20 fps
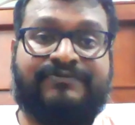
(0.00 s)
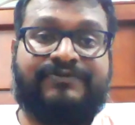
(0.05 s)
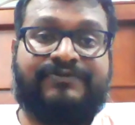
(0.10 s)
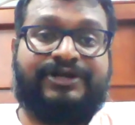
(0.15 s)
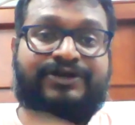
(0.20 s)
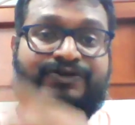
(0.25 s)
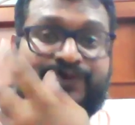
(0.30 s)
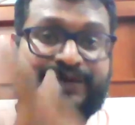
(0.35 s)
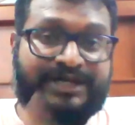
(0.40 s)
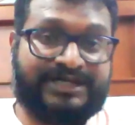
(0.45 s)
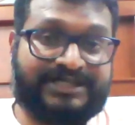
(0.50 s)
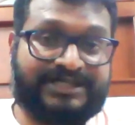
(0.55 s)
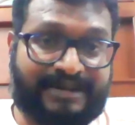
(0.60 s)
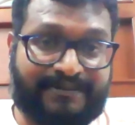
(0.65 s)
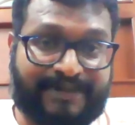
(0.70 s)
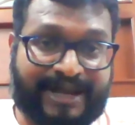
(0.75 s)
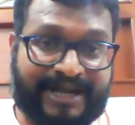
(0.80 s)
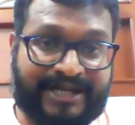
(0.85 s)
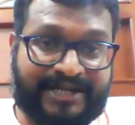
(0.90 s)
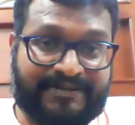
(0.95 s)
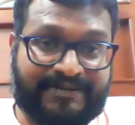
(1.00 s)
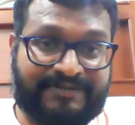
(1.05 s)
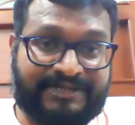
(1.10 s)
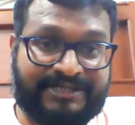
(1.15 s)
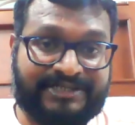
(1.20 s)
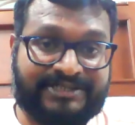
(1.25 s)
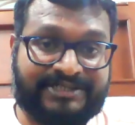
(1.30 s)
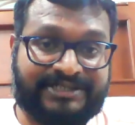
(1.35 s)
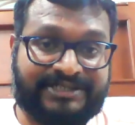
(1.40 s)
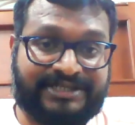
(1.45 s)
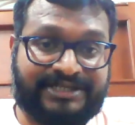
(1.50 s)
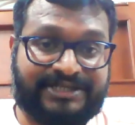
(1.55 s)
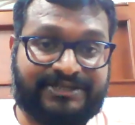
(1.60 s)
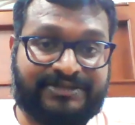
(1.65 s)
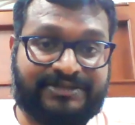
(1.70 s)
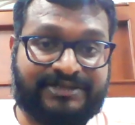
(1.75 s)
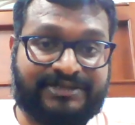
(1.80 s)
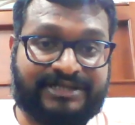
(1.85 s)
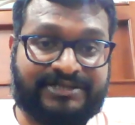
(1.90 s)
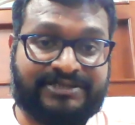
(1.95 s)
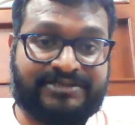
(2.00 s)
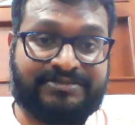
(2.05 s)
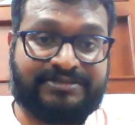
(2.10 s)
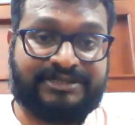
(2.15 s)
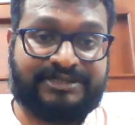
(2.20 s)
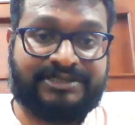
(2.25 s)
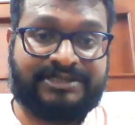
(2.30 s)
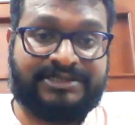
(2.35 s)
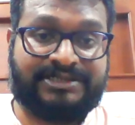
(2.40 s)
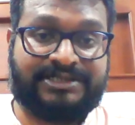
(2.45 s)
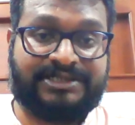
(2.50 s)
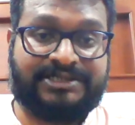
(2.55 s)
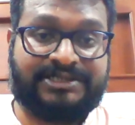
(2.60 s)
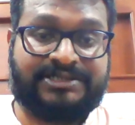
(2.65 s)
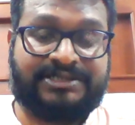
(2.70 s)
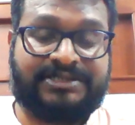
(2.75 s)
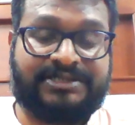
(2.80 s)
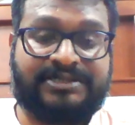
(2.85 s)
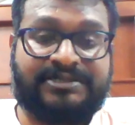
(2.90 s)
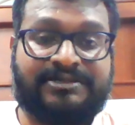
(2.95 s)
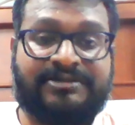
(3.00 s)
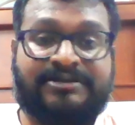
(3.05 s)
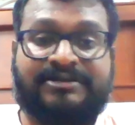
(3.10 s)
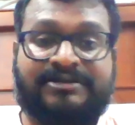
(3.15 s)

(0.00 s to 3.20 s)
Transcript: We are doing some activities related to that season,